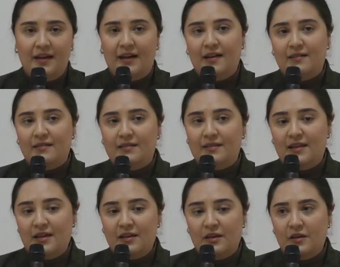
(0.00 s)
and
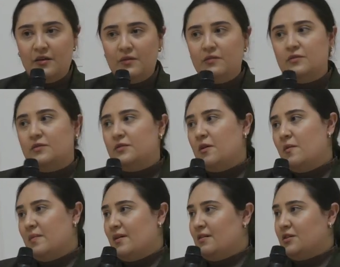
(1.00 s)
thank you so
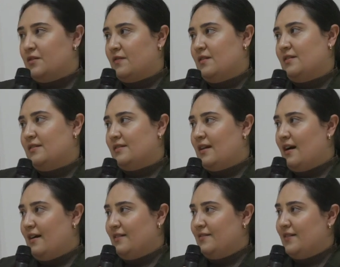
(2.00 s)
much for the
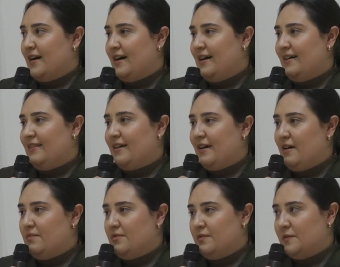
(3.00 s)
staff at the
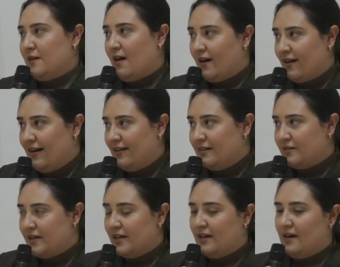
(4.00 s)
Kamloops Art
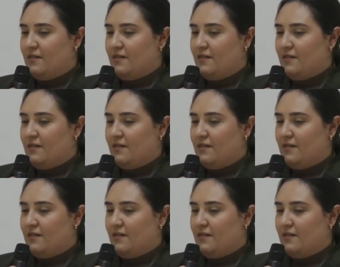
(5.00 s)
Gallery.